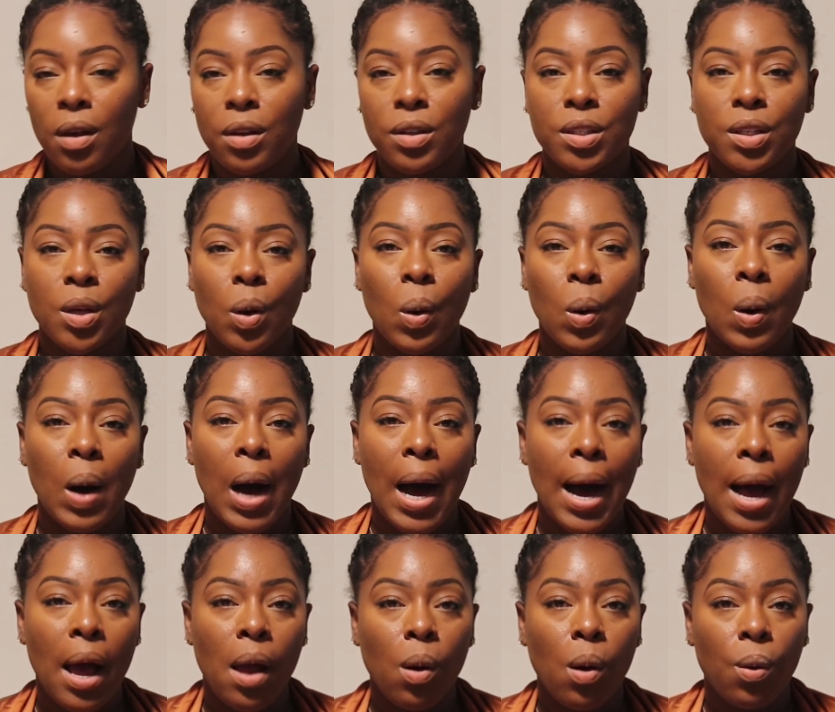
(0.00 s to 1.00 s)
So
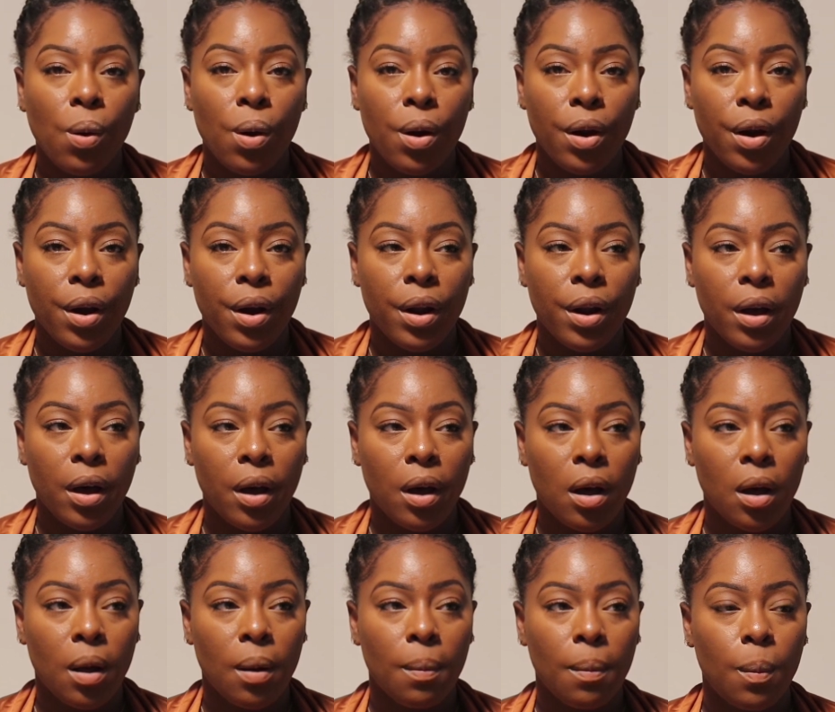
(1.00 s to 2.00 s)
I ordered
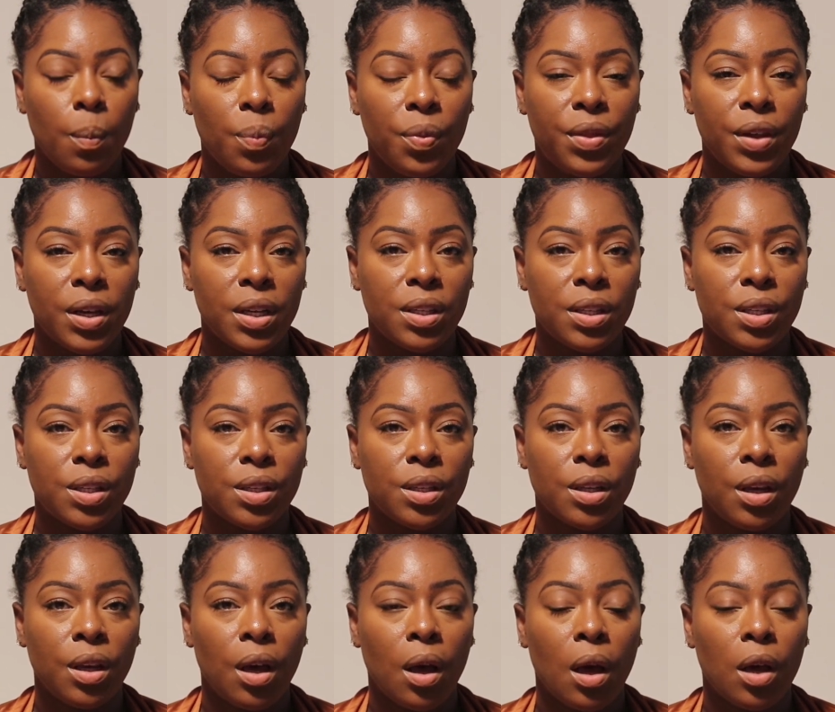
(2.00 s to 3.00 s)
this
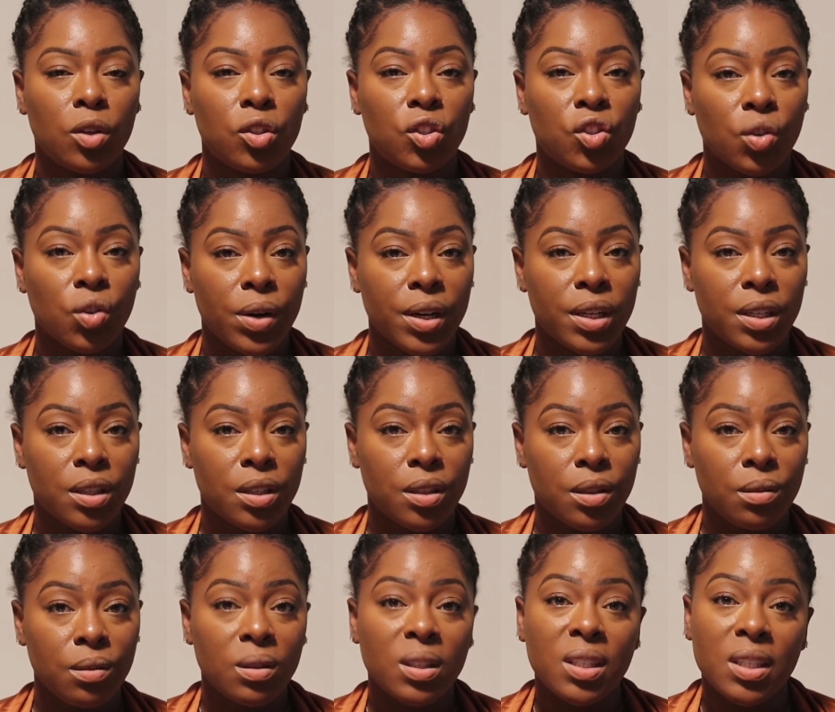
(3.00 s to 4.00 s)
short
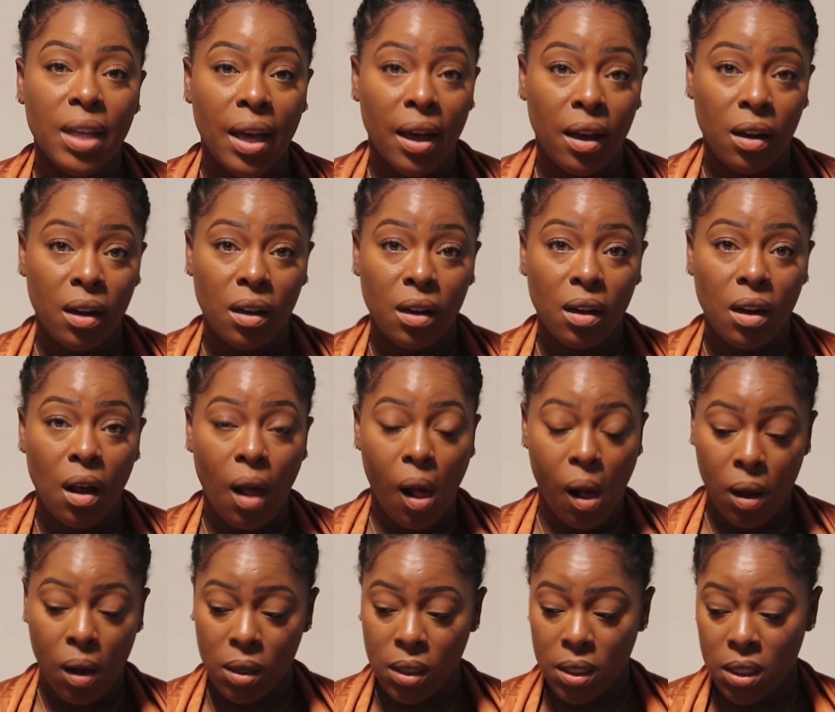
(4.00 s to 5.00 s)
suit set
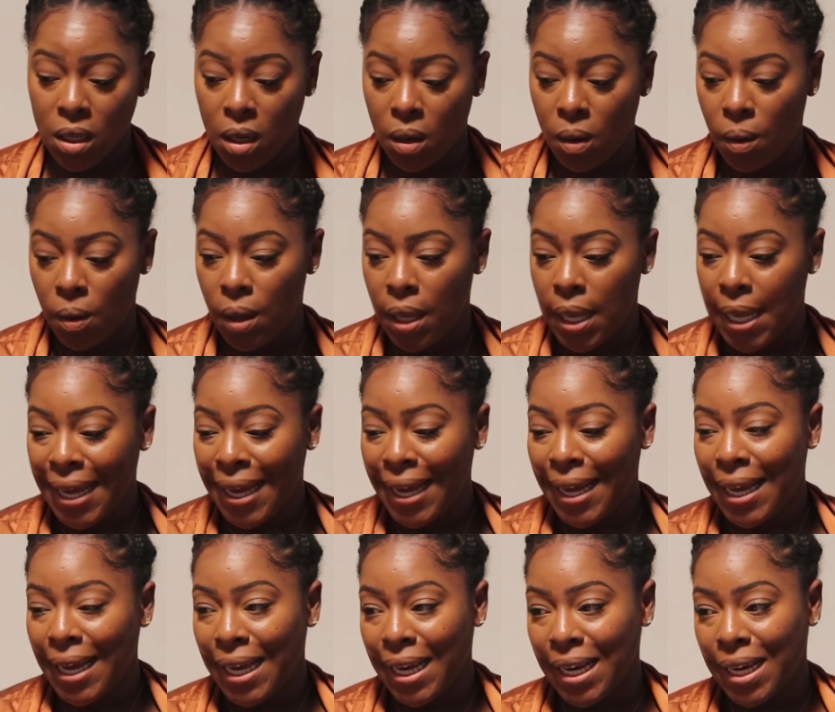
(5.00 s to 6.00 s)
also,
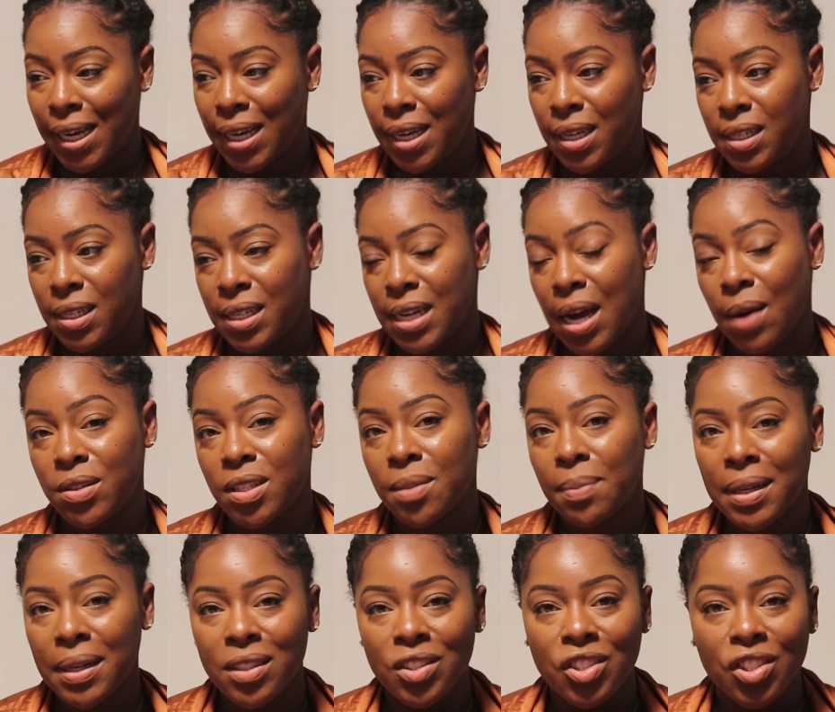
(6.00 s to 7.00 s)
and I was
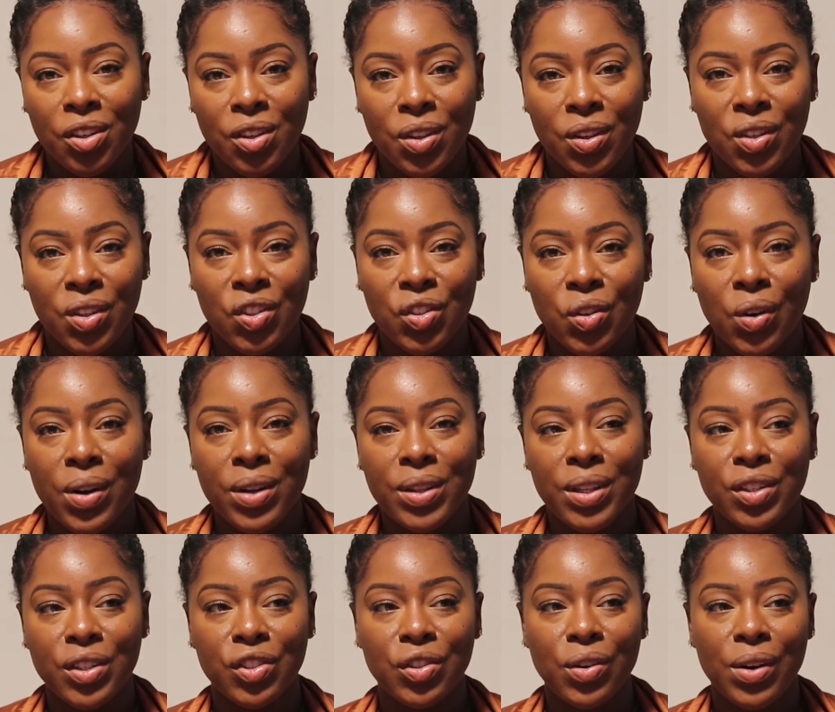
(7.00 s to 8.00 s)
about to show you
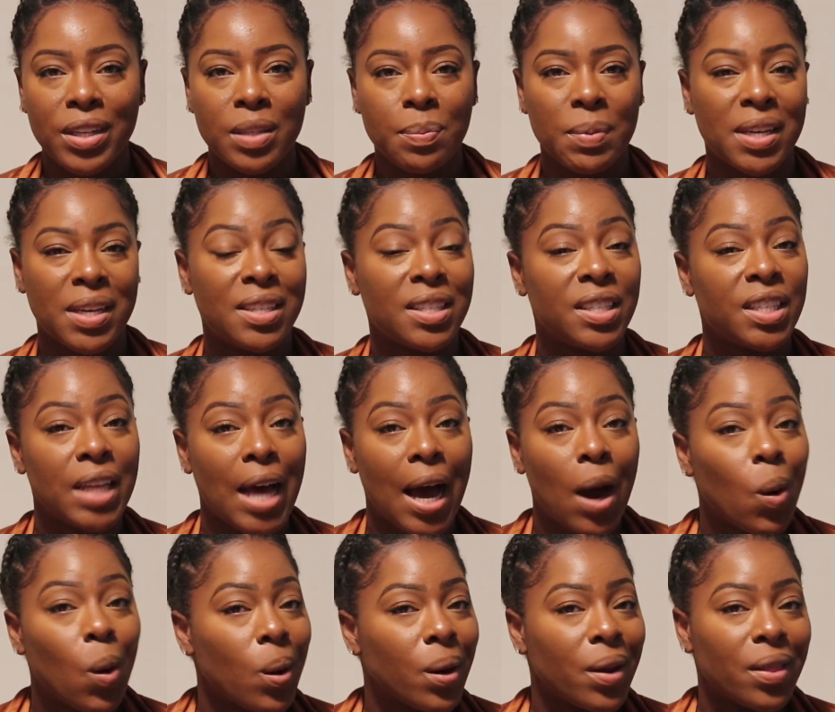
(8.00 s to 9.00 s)
the shorts because
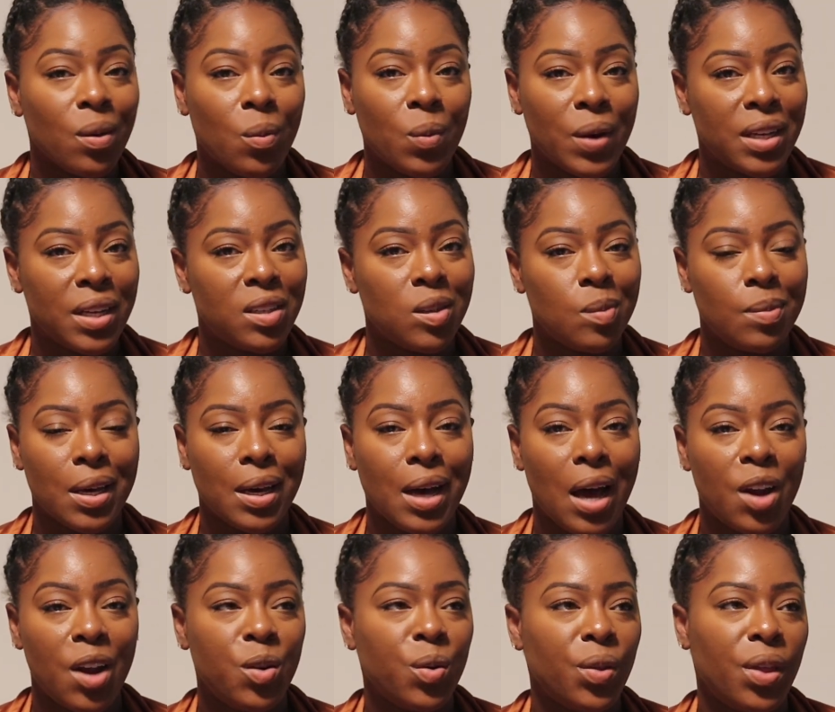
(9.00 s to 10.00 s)
I ordered them way too big.
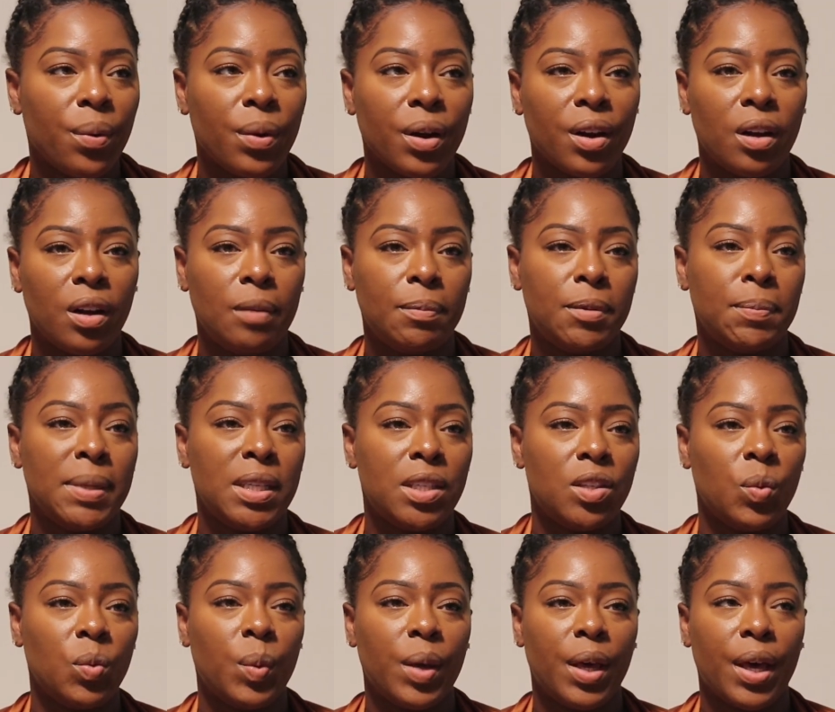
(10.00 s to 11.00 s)
I knew they were gonna be
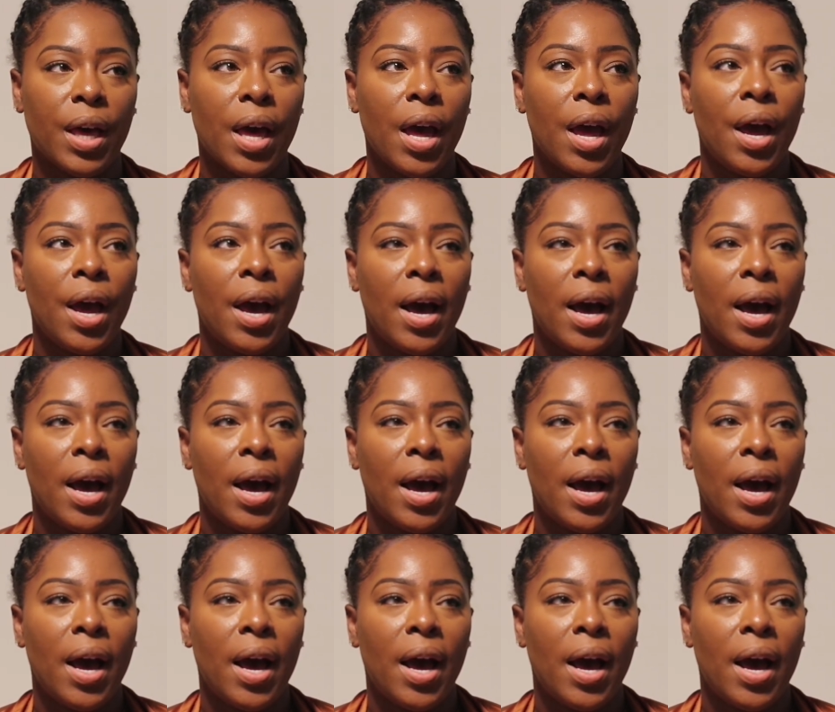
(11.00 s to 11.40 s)
too big.